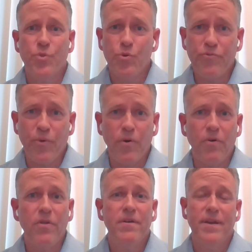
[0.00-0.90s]

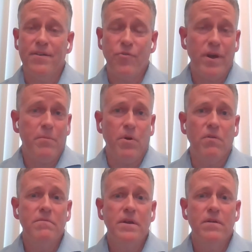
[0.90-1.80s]
truthful, and credible.
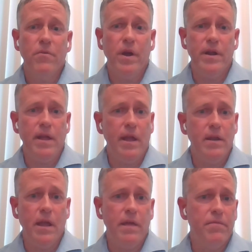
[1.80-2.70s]
Right.
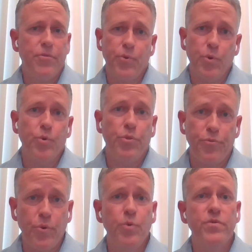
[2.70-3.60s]
And
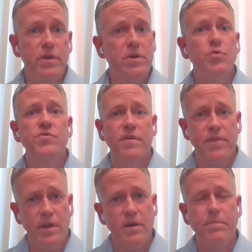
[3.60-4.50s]
through the use of
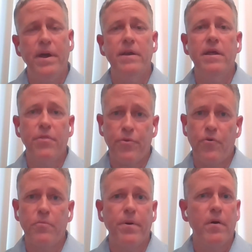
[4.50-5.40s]
independent
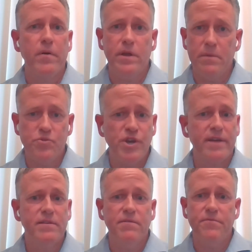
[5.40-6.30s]
third party
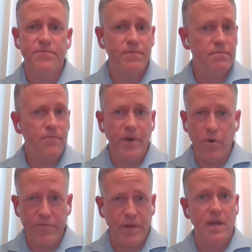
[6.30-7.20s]
objective
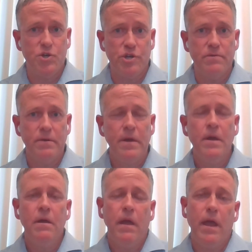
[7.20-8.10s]
verification.
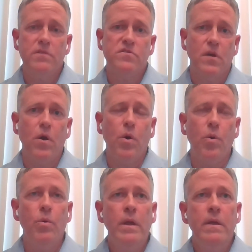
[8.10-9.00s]
And
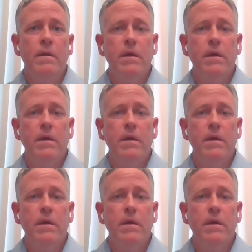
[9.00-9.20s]
so,